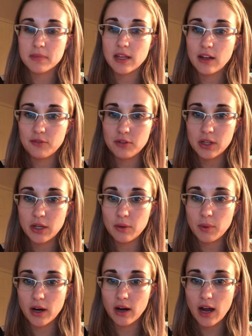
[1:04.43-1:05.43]
Thankfully,
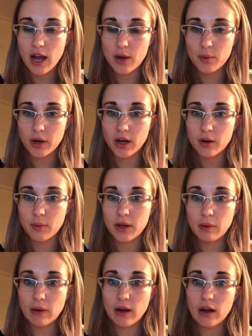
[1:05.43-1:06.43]
where I work,
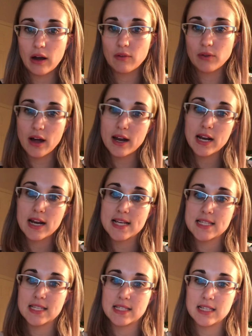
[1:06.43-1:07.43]
we run an
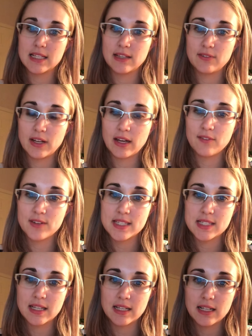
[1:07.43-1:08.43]
assisted living
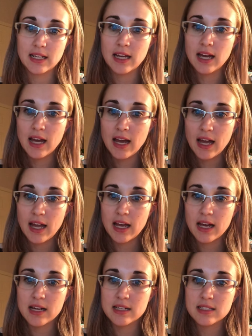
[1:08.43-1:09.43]
facility,
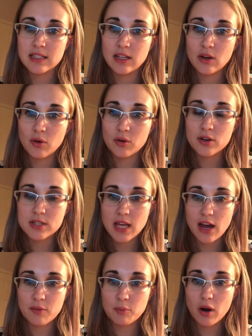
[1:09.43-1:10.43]
and the owners
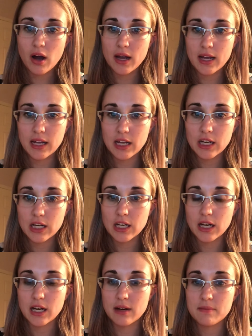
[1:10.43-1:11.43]
have brought in
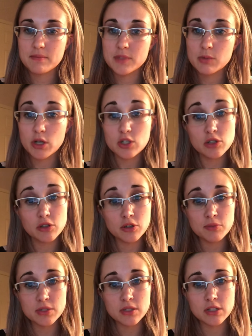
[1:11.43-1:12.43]
special
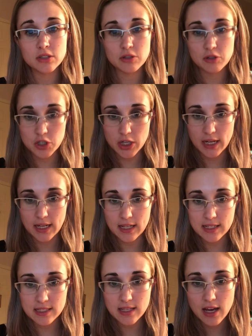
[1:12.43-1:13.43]
groups to do
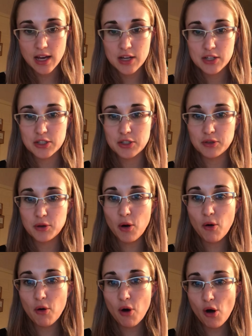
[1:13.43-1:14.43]
trainings to
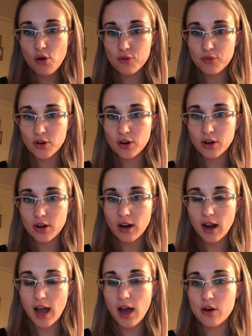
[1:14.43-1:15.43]
go over
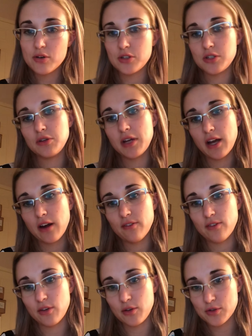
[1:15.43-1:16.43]
how to care
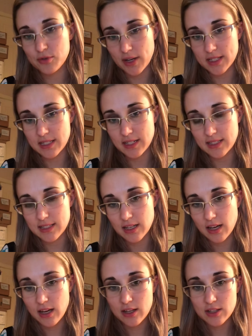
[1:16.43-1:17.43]
for those residents.
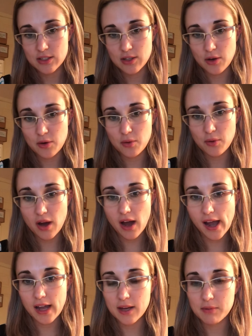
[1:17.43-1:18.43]
So
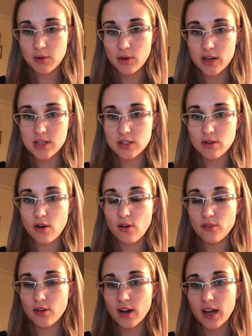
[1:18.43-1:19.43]
I am going to go
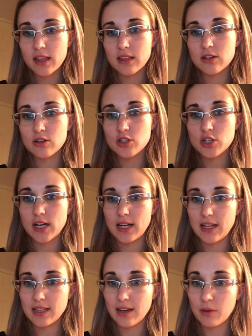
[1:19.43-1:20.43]
over a little
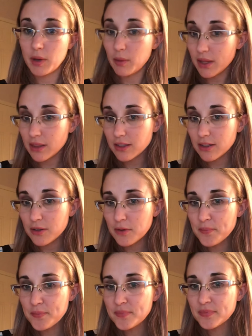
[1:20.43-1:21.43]
training that we went through
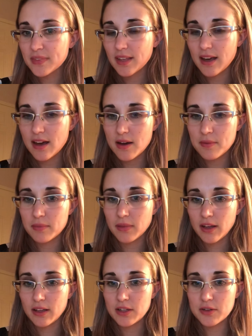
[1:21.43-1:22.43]

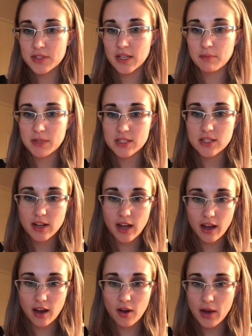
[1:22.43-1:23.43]
using Mr.
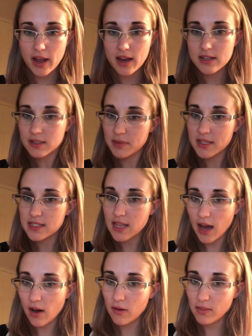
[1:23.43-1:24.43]
Gecko and Miss
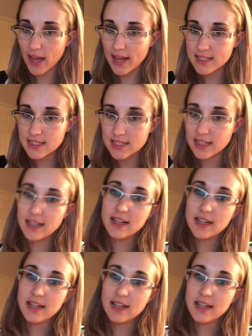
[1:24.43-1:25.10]
Owlette.